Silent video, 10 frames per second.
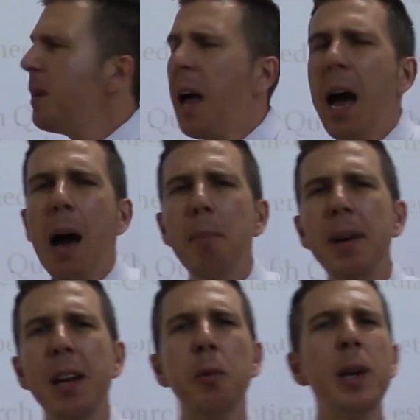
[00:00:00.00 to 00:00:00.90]
been
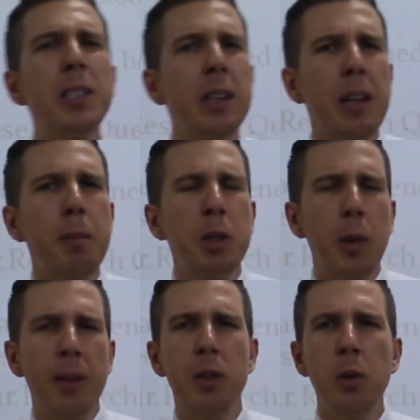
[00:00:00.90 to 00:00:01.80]
happening recently
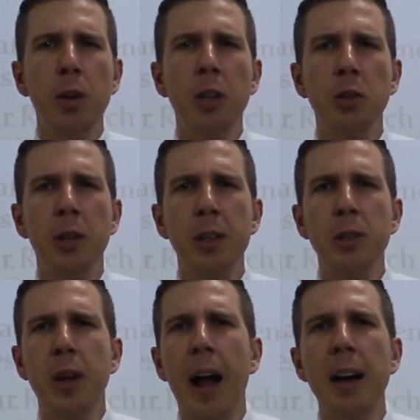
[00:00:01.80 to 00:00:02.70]
between the two countries?